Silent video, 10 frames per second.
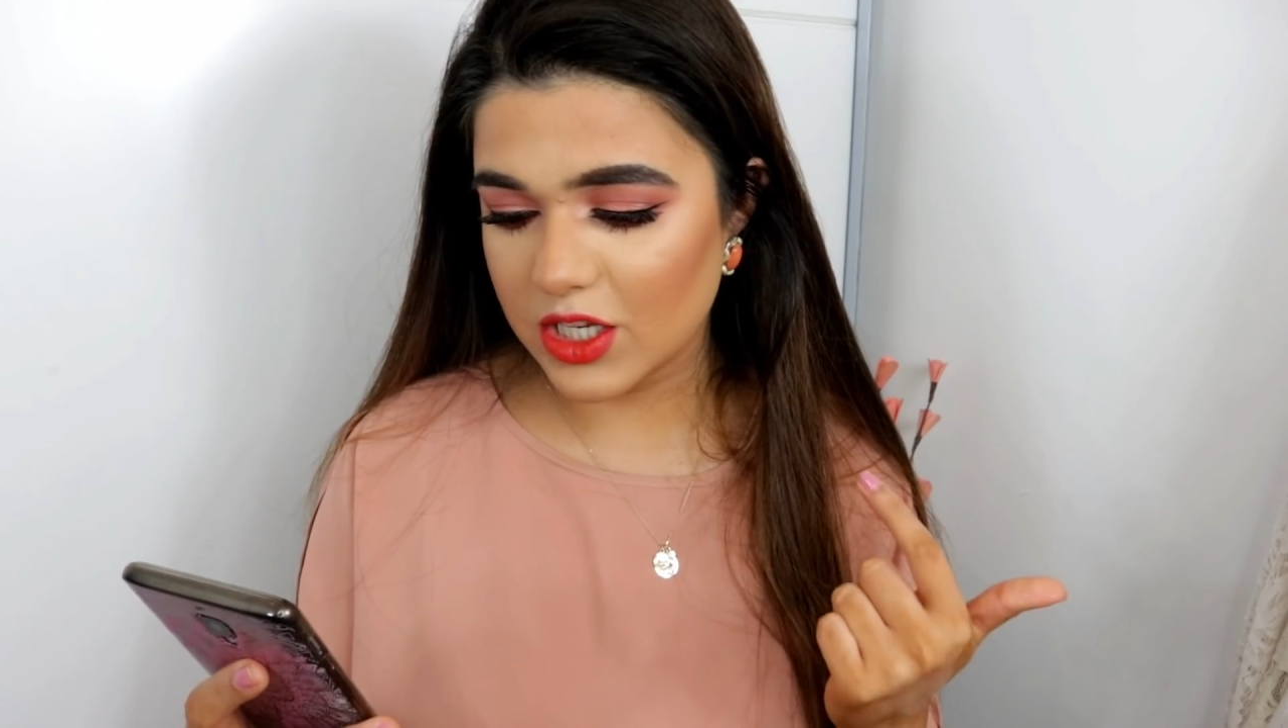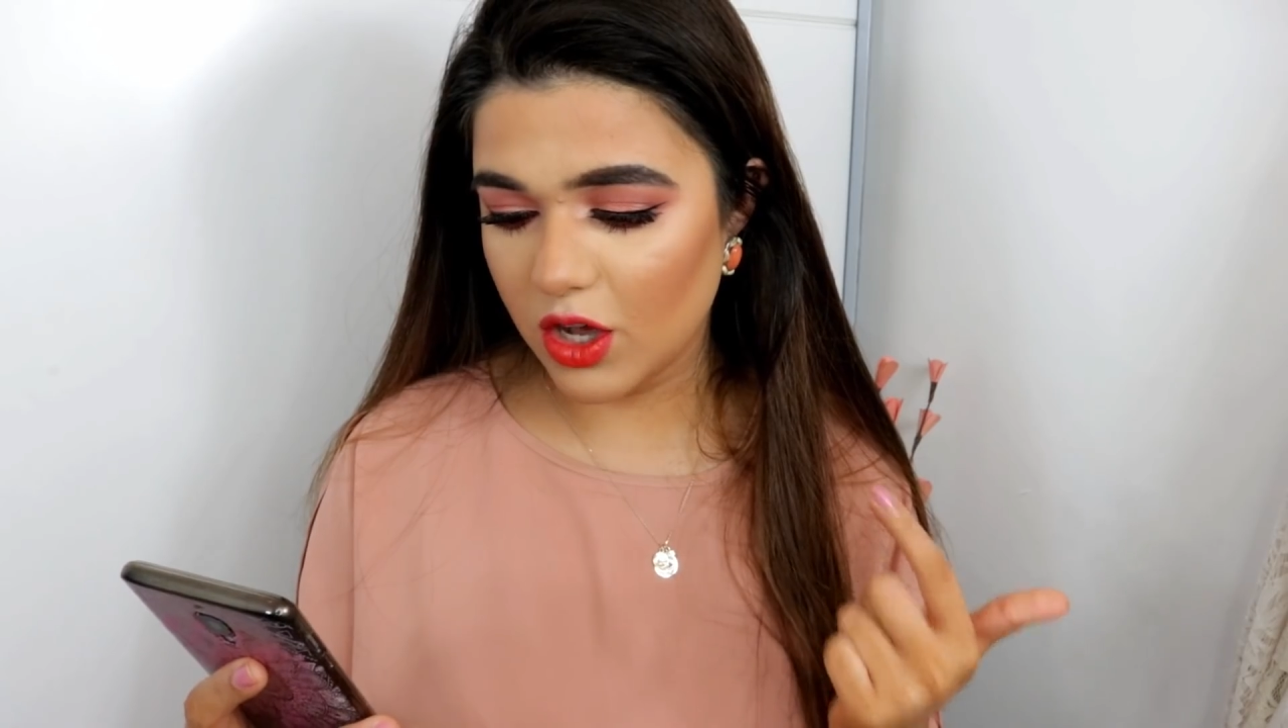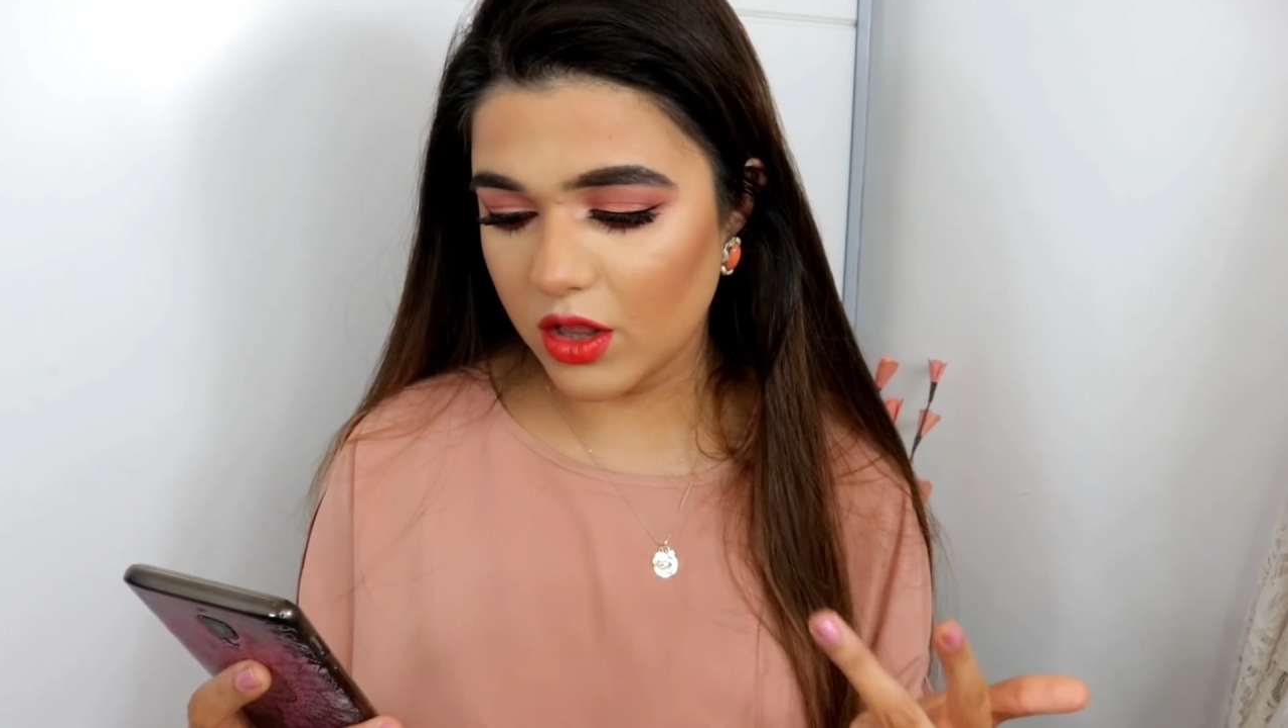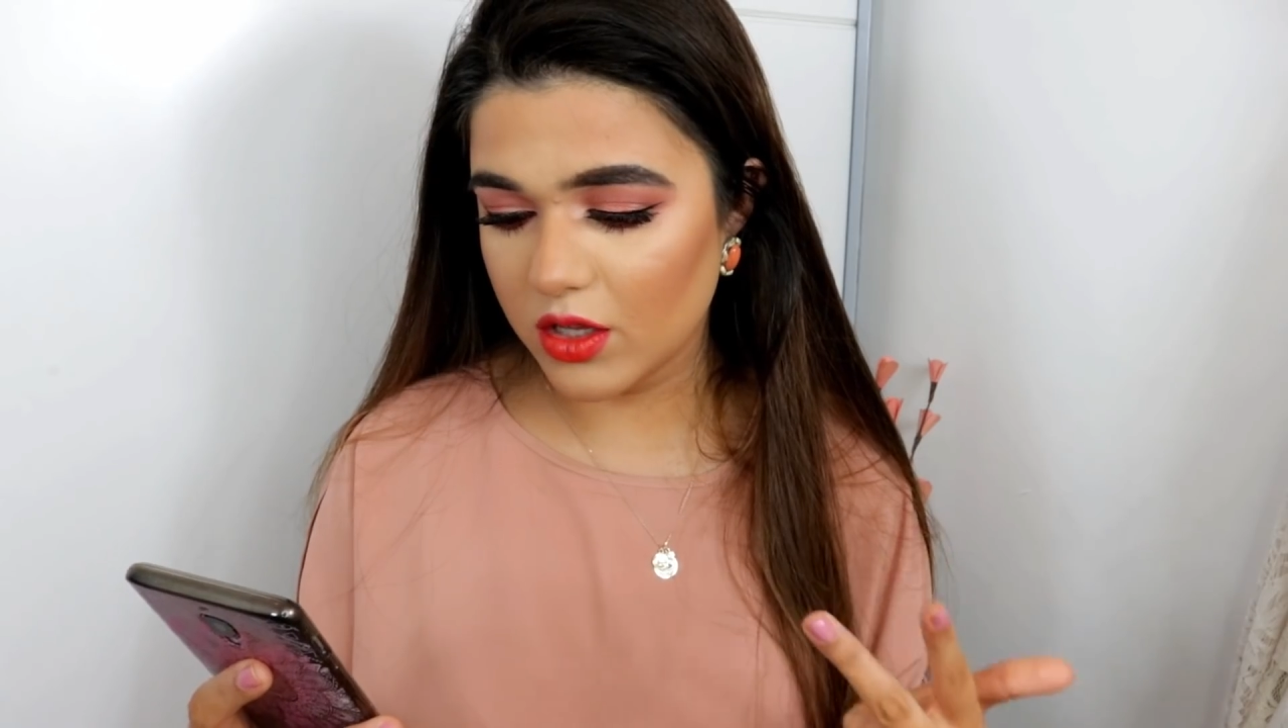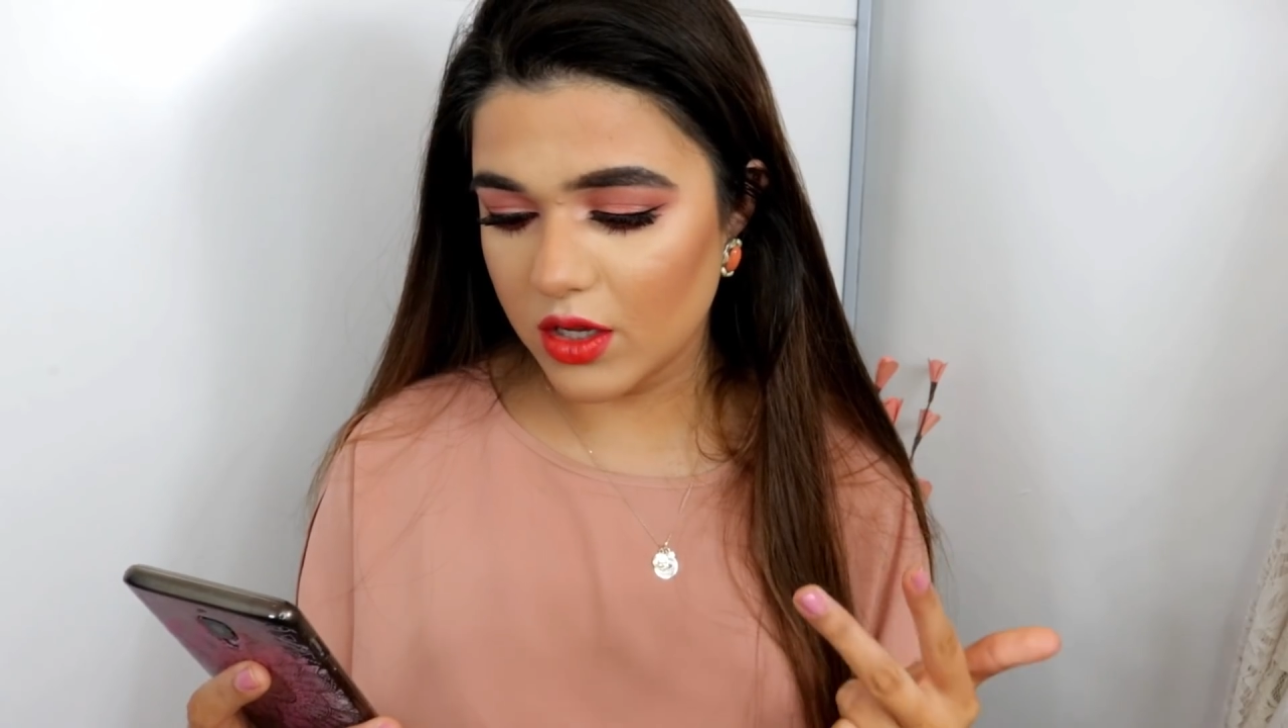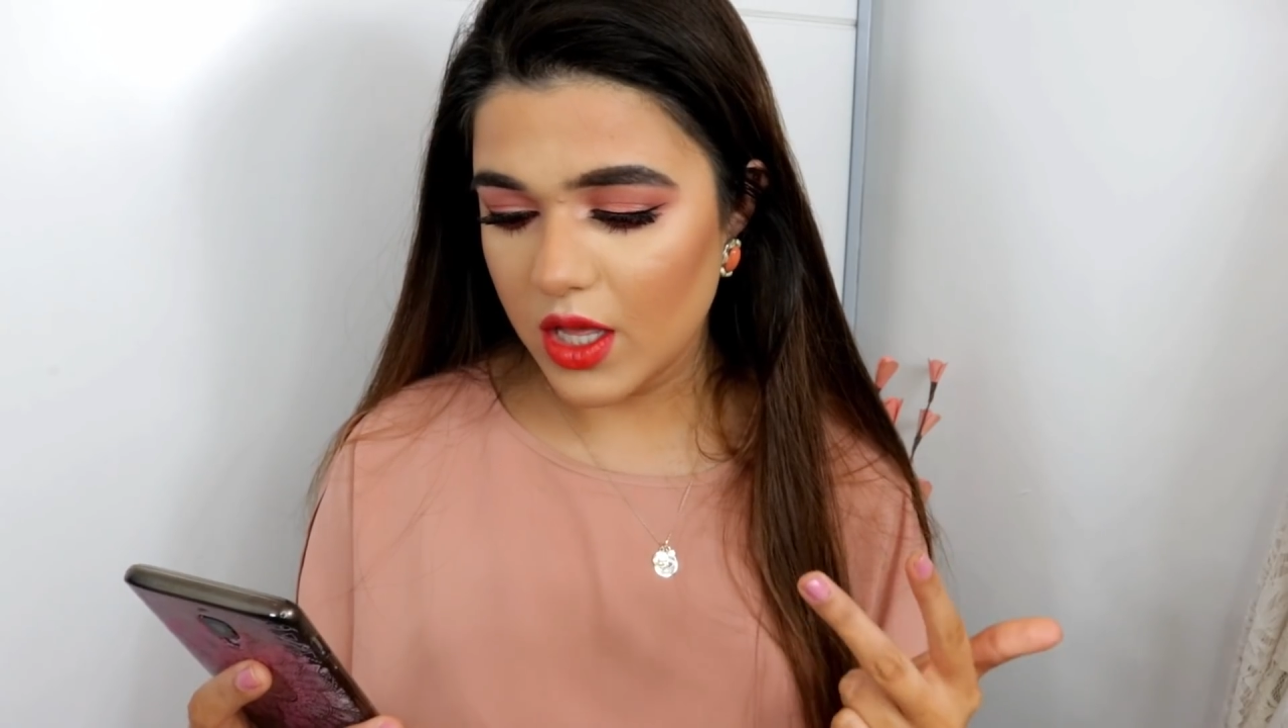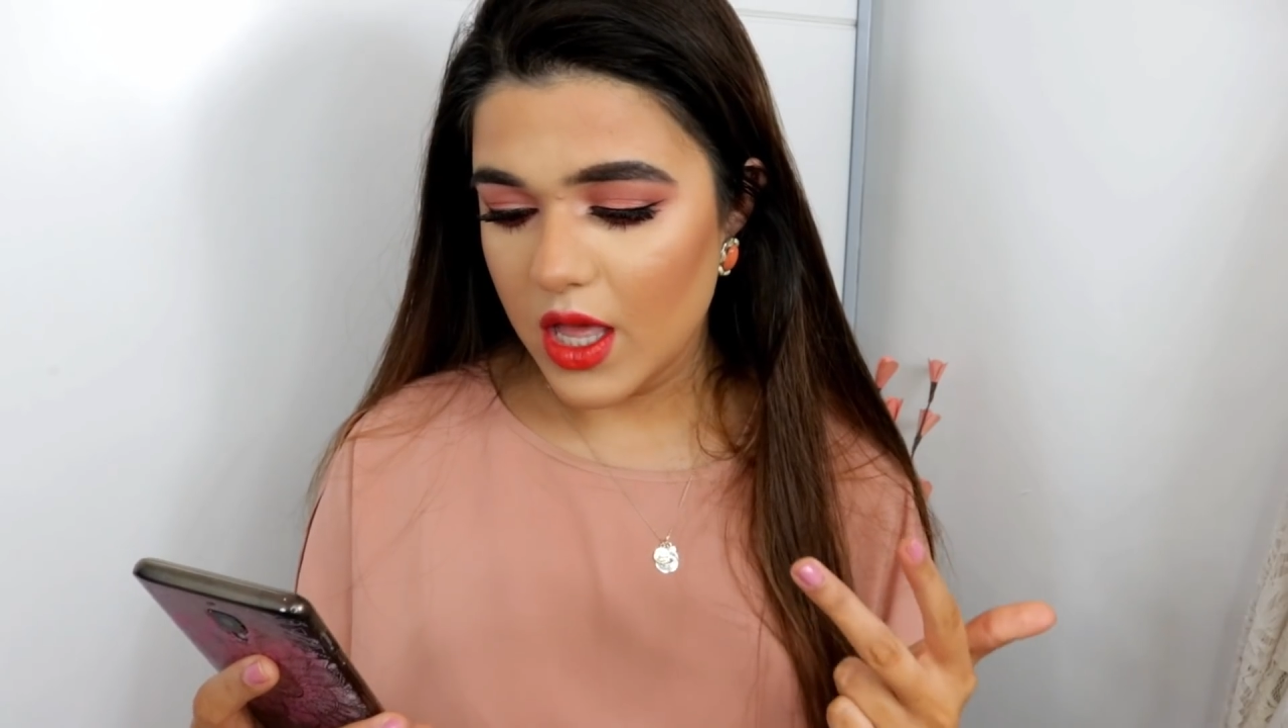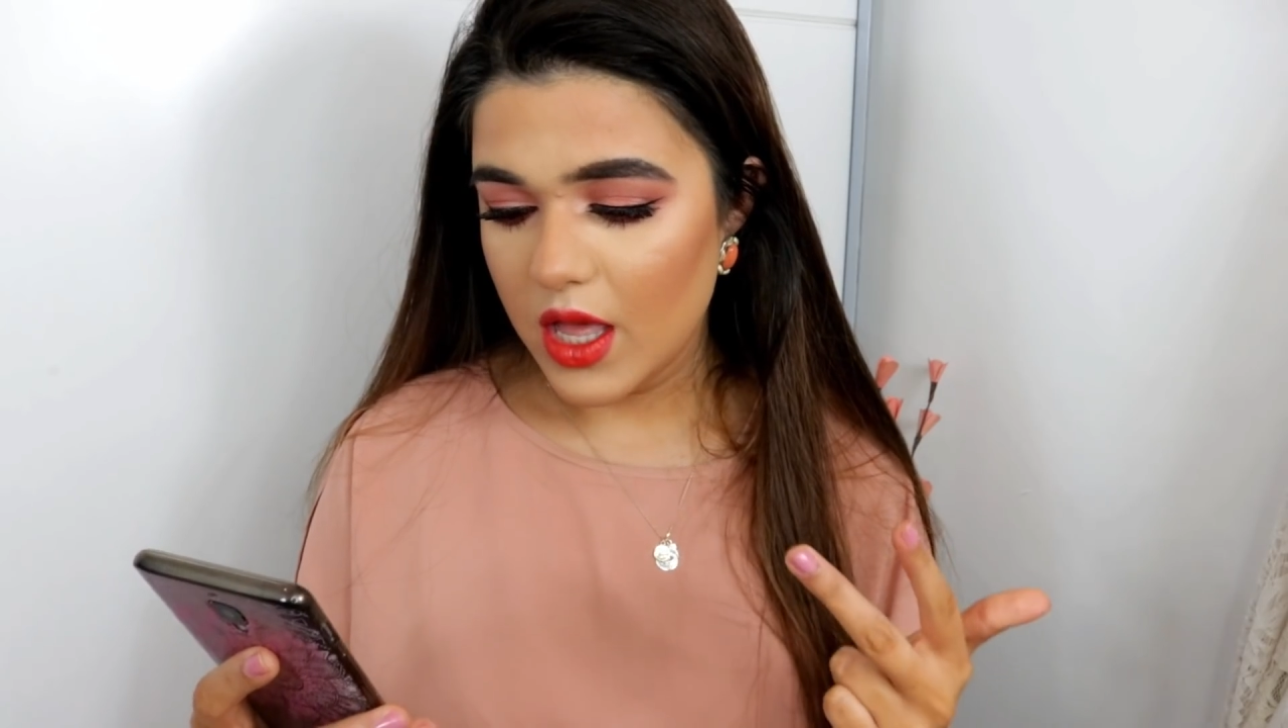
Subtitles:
talc